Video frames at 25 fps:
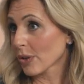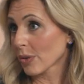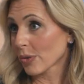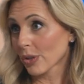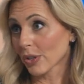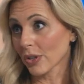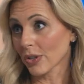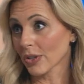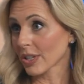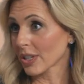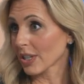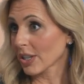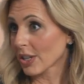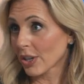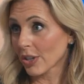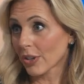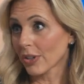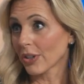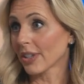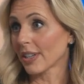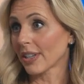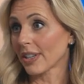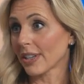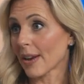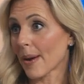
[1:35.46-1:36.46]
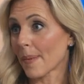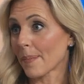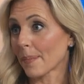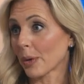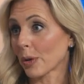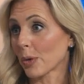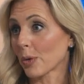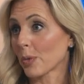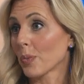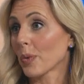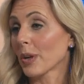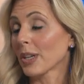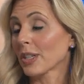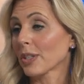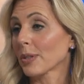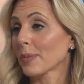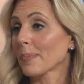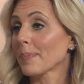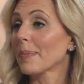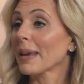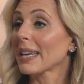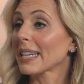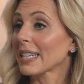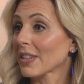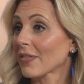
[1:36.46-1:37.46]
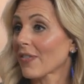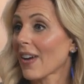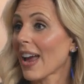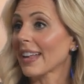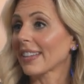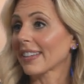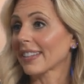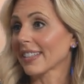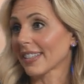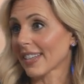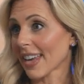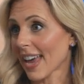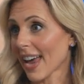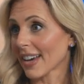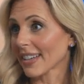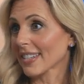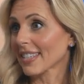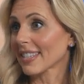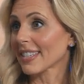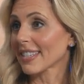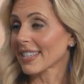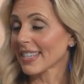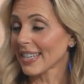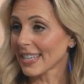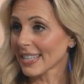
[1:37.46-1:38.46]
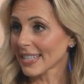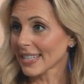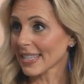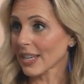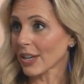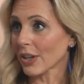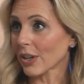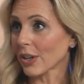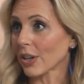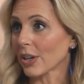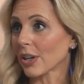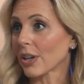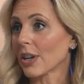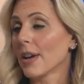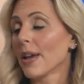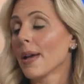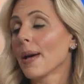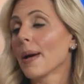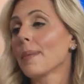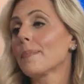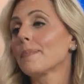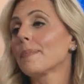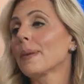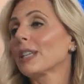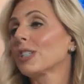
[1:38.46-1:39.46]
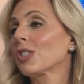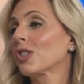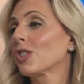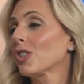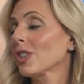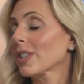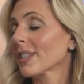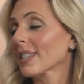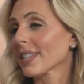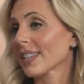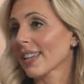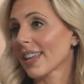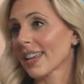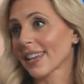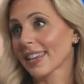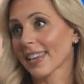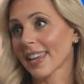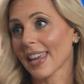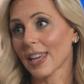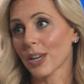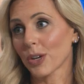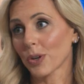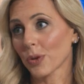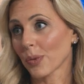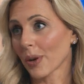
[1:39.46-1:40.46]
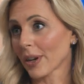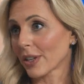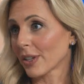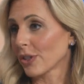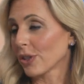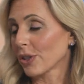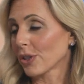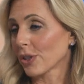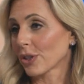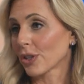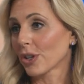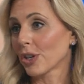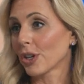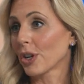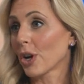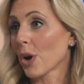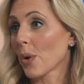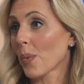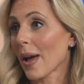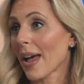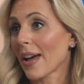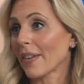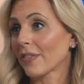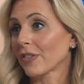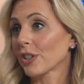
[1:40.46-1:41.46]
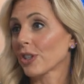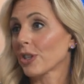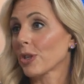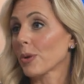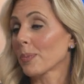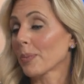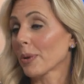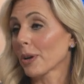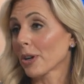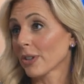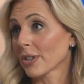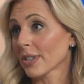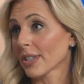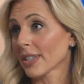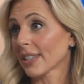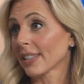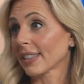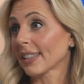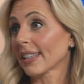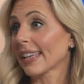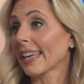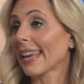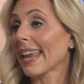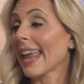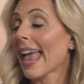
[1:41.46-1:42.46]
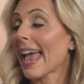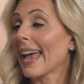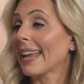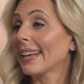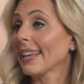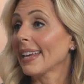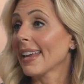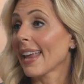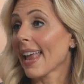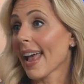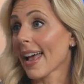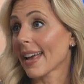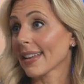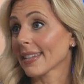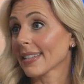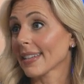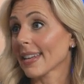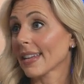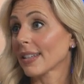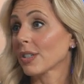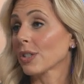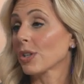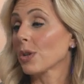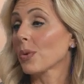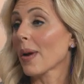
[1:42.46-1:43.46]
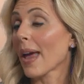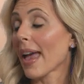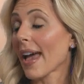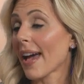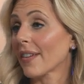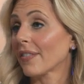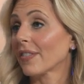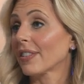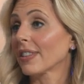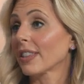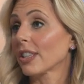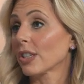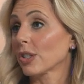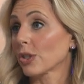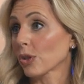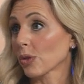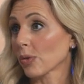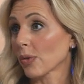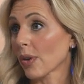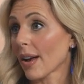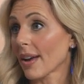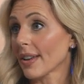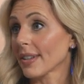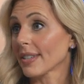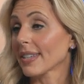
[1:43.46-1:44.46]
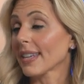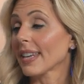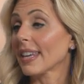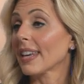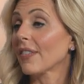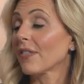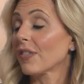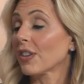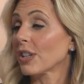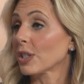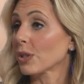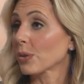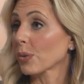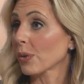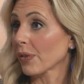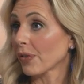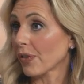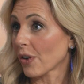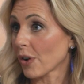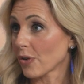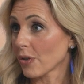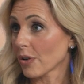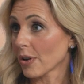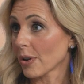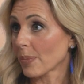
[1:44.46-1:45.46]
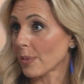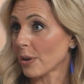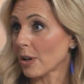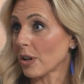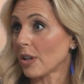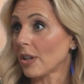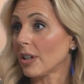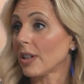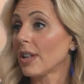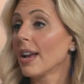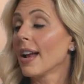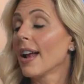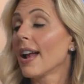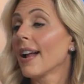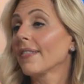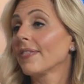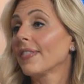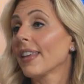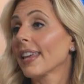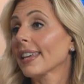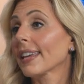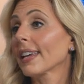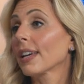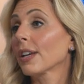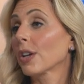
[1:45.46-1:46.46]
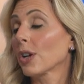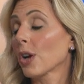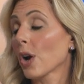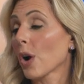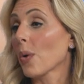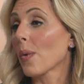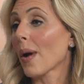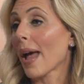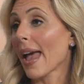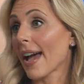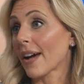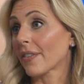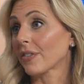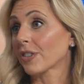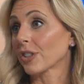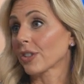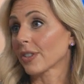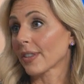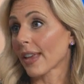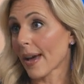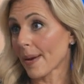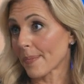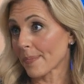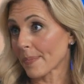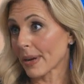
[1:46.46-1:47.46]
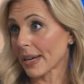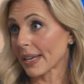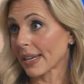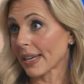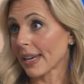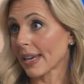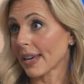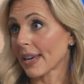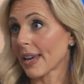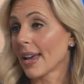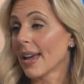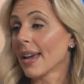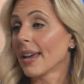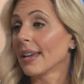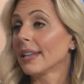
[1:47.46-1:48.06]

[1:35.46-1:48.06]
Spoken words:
Social Security number, which makes filing taxes easier. But just like a creditor could go after you personally, any assets you have in the trust, if it's revocable, they can go after that money.